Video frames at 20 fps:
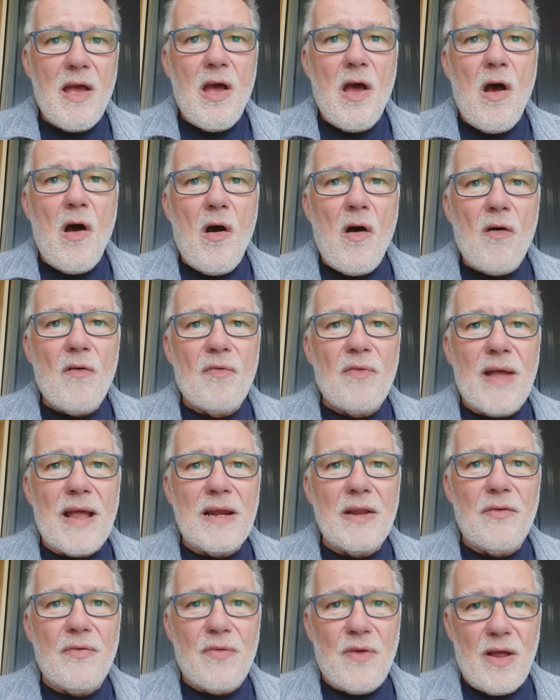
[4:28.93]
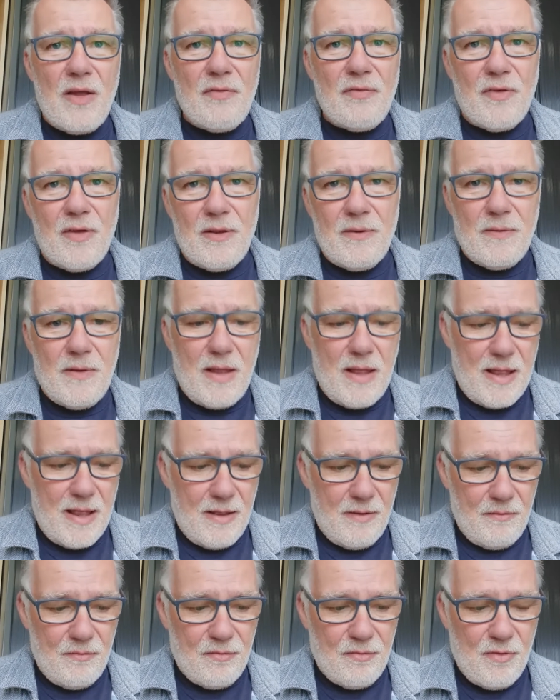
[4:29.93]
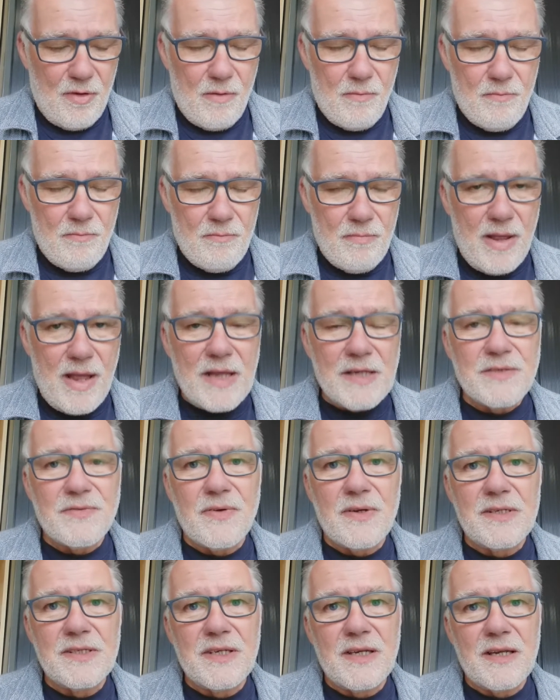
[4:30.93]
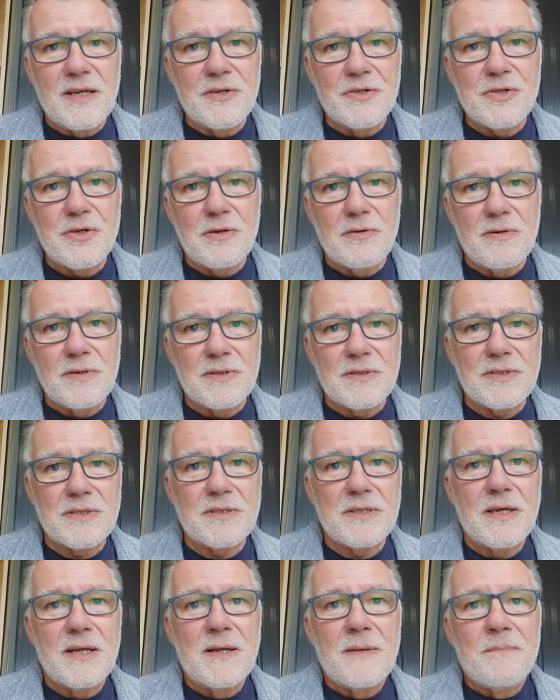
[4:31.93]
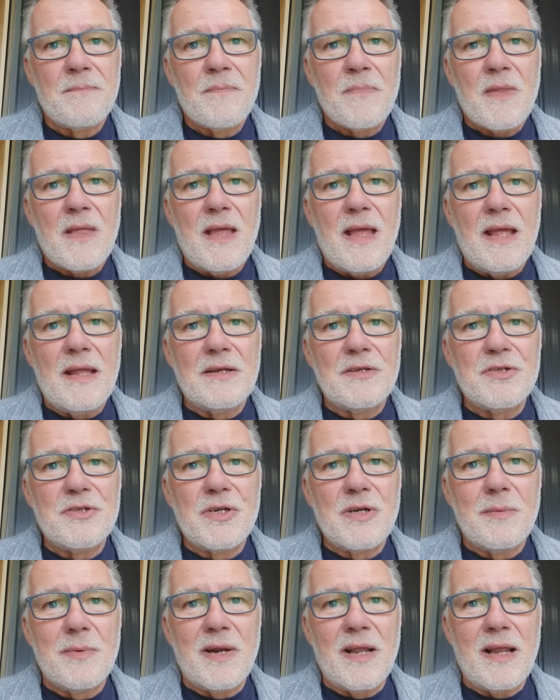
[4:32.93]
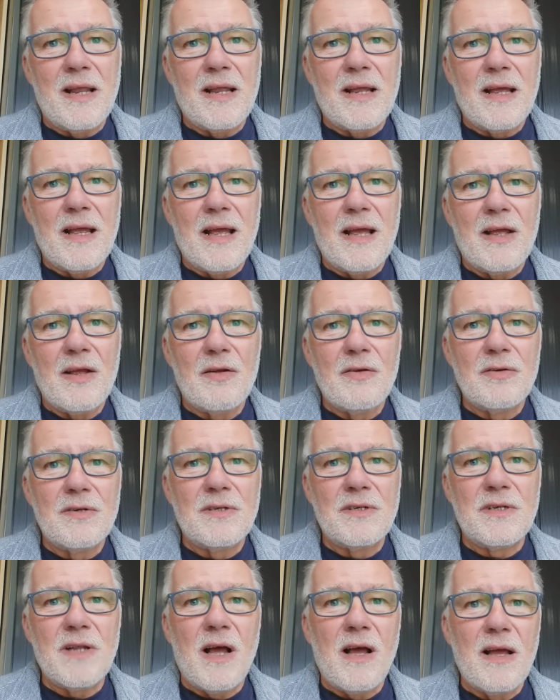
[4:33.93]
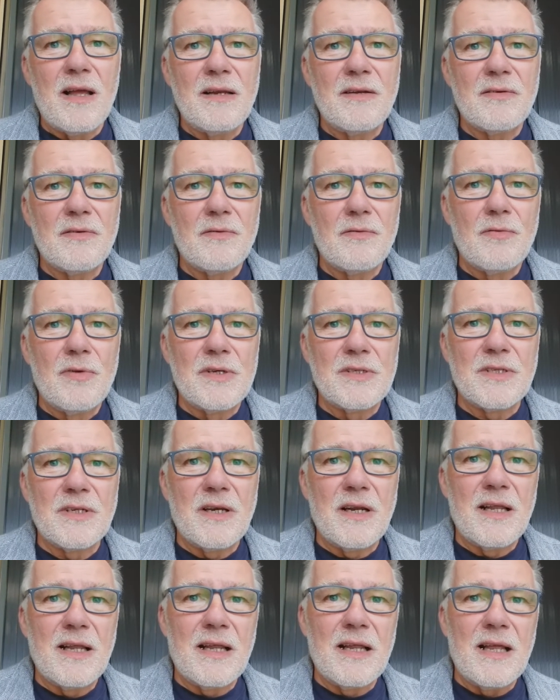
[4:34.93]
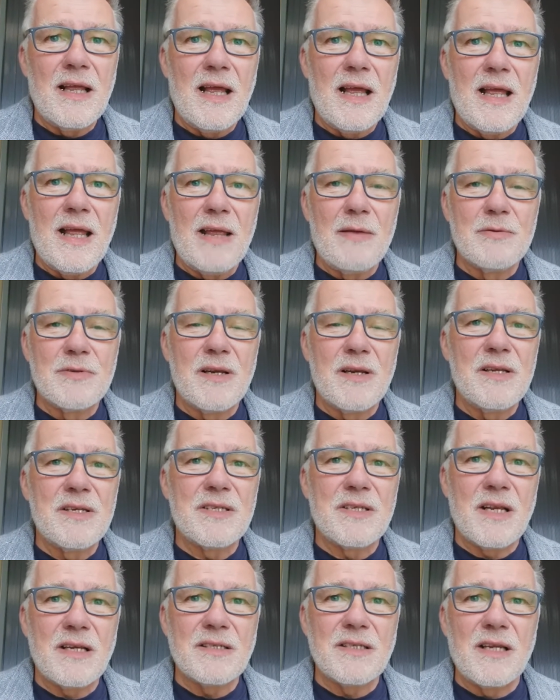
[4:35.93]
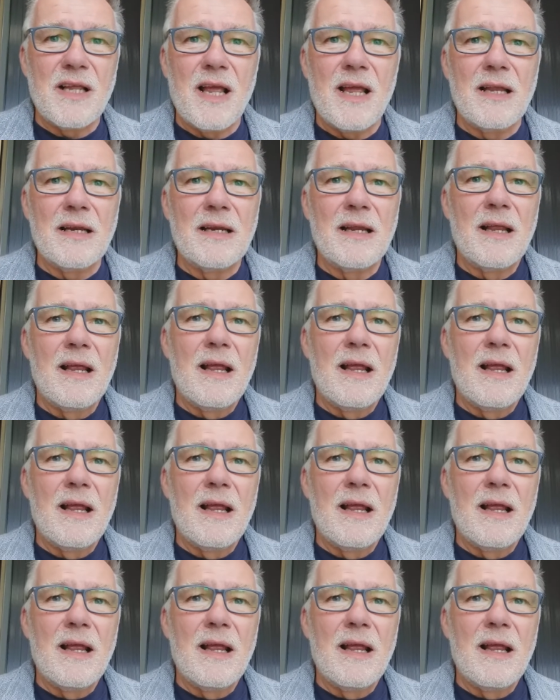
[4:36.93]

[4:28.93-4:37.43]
of Eddie Pfeiffer from HVD Insurance in Germany, who died recently. He was only 68.